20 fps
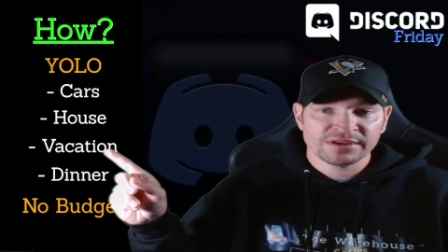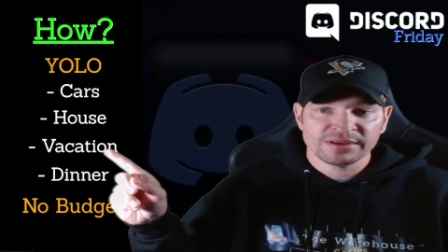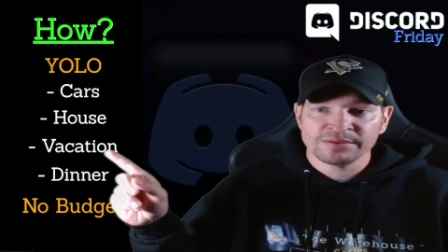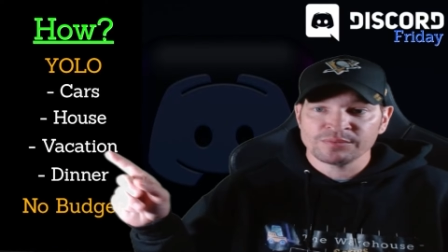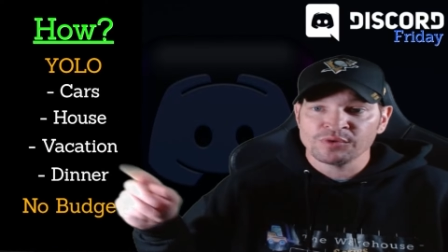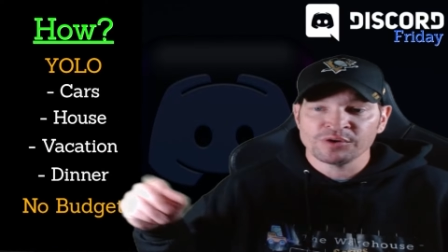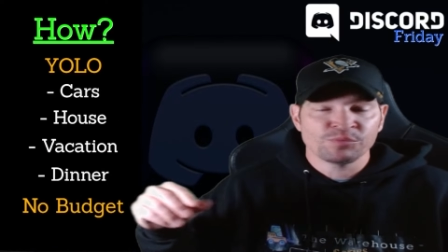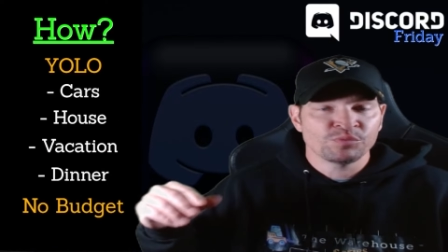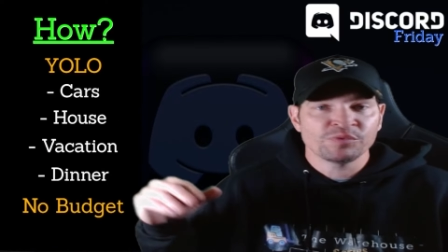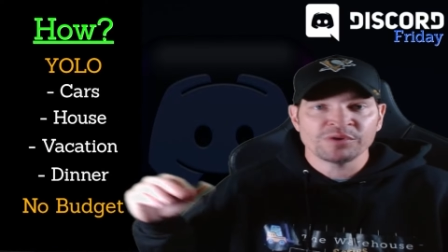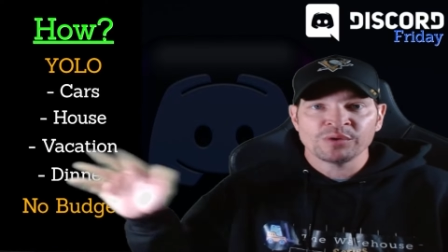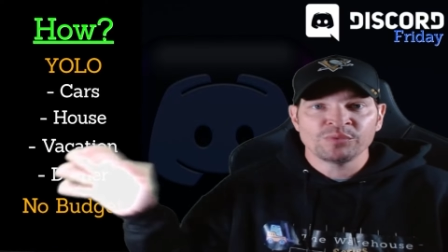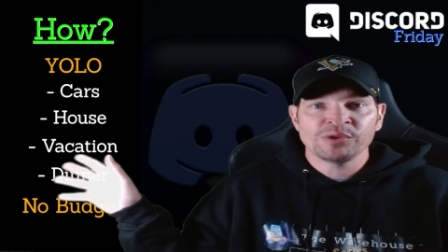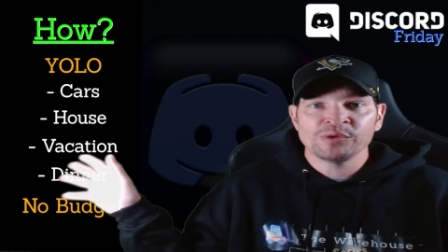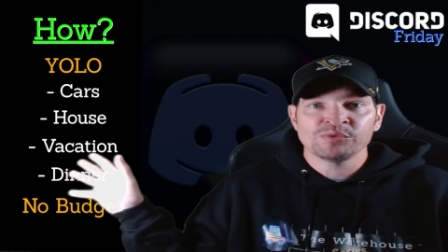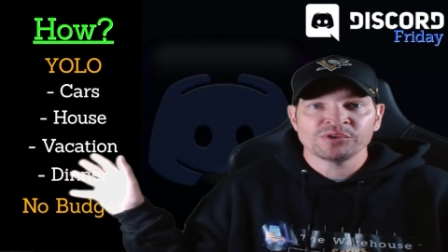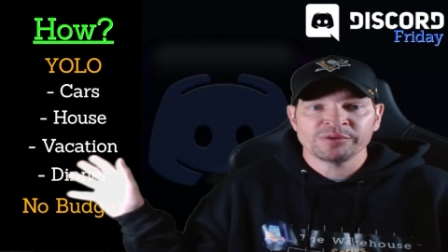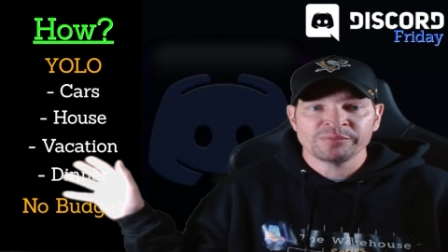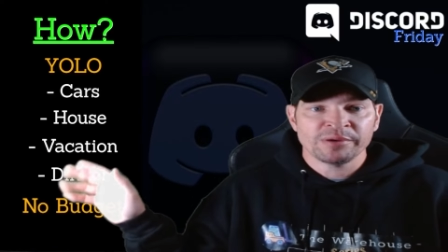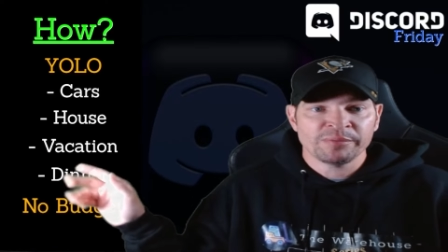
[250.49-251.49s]
and
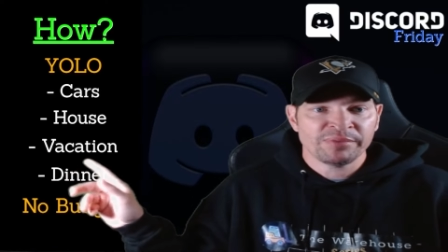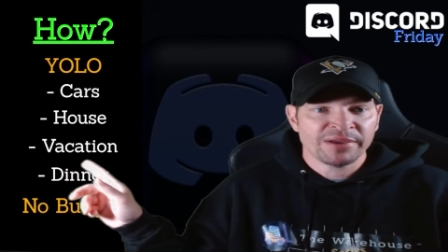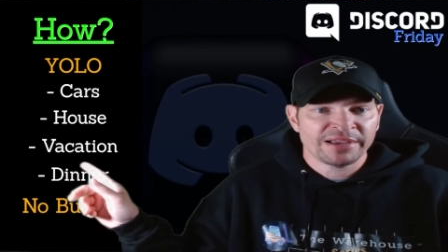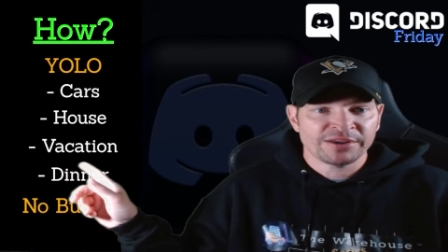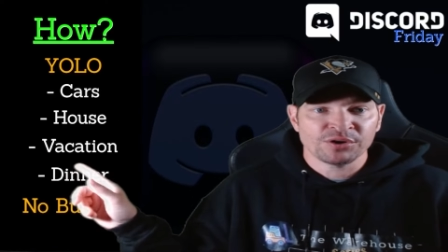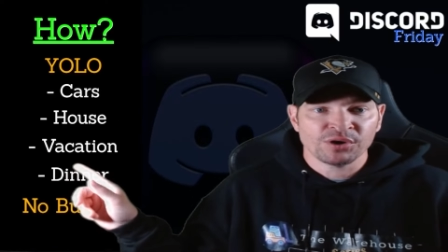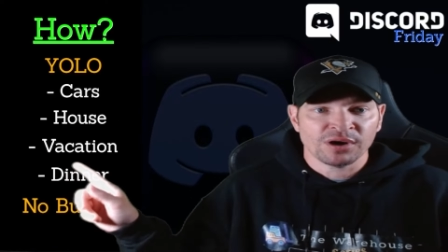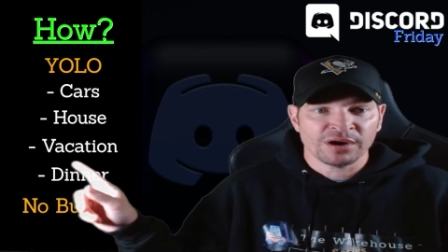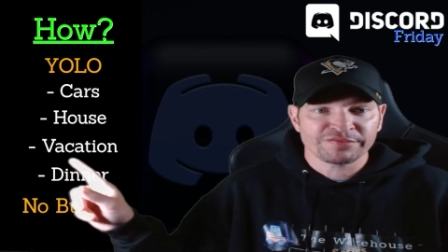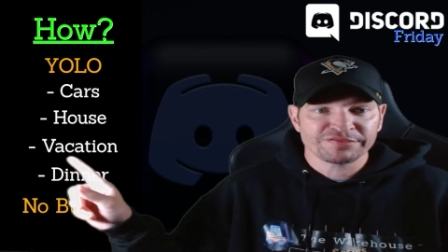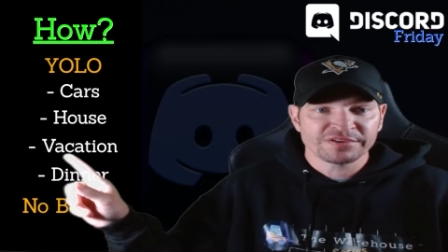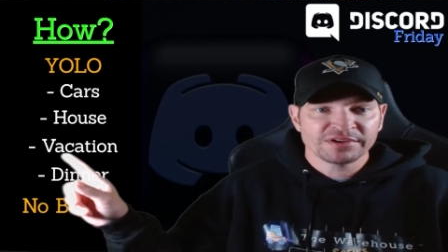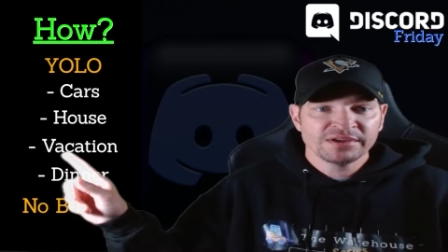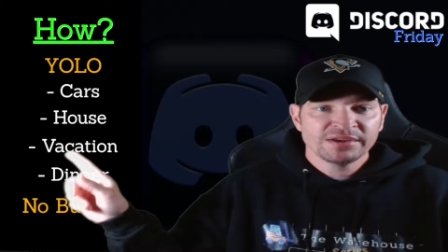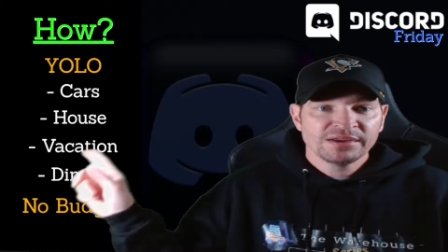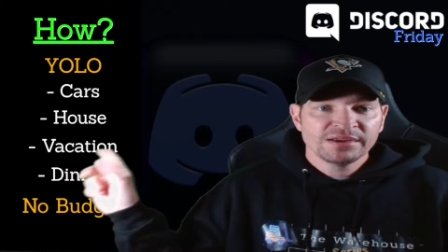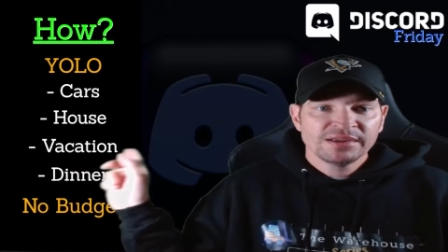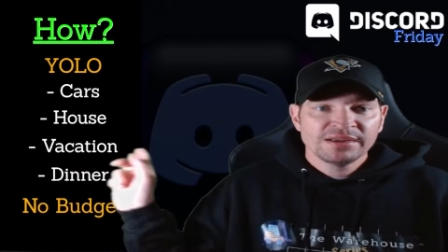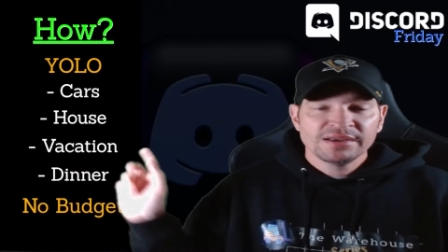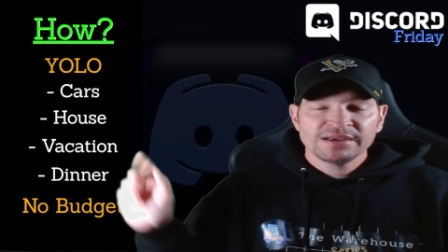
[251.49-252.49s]
we would have been paid
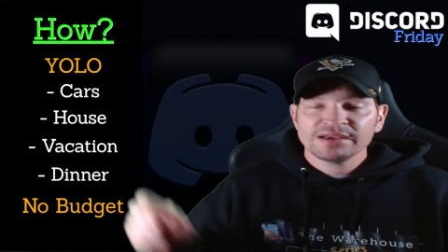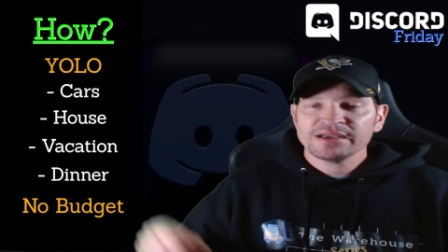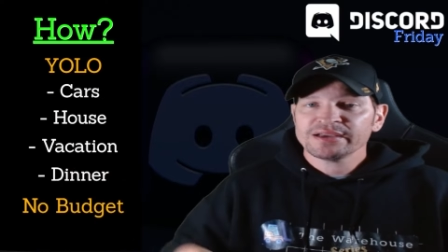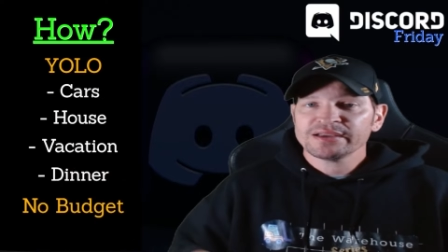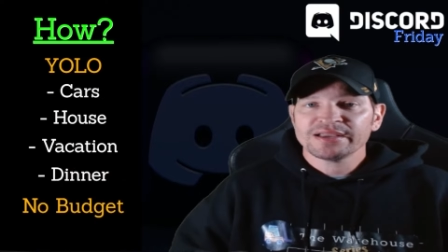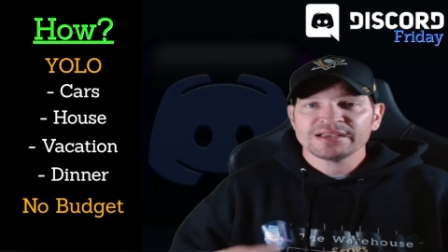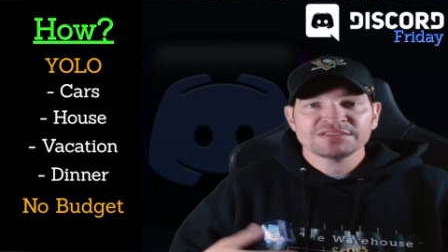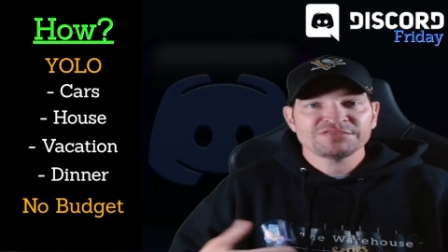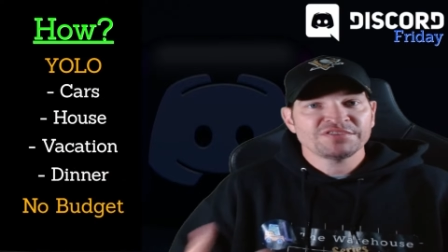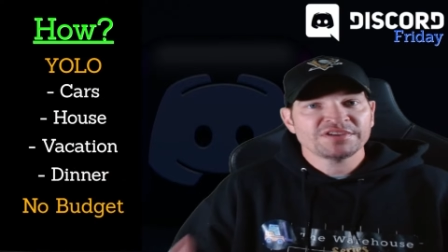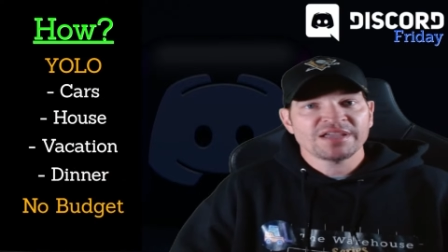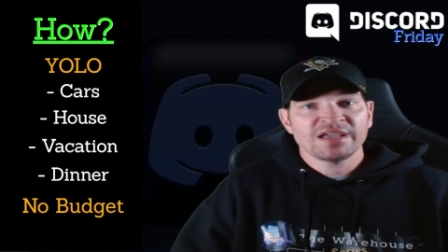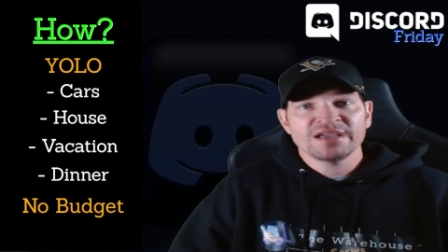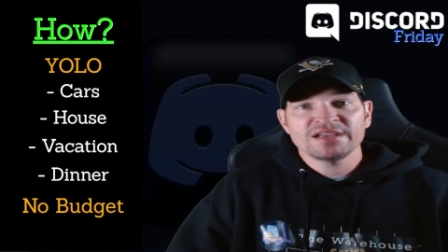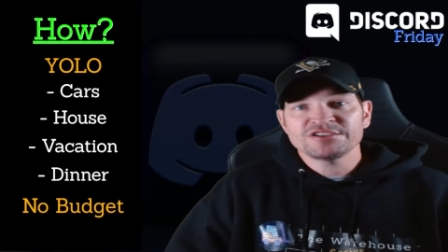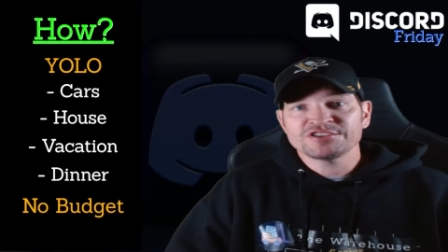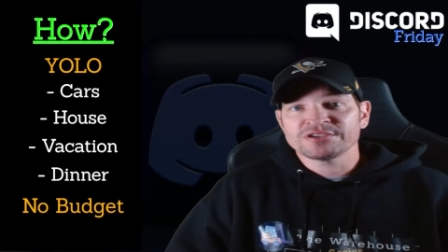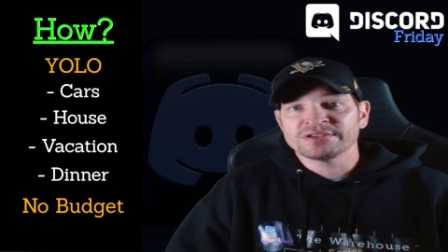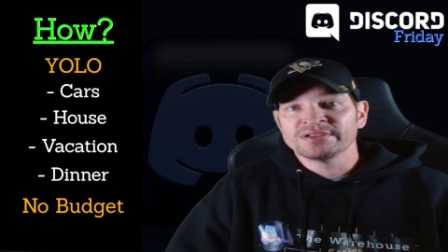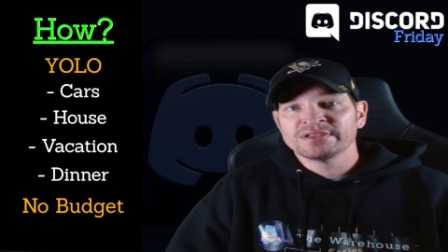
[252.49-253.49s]
off. I guys,
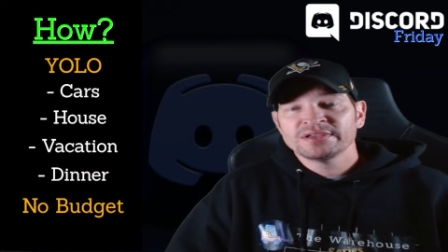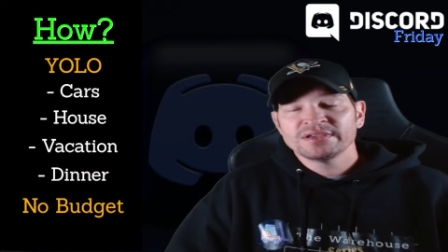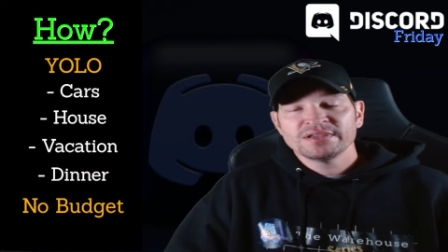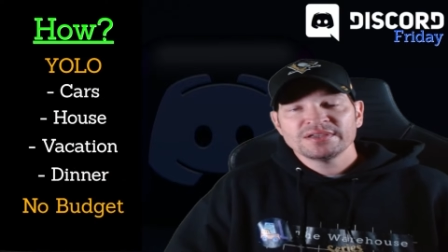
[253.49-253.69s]
vacation.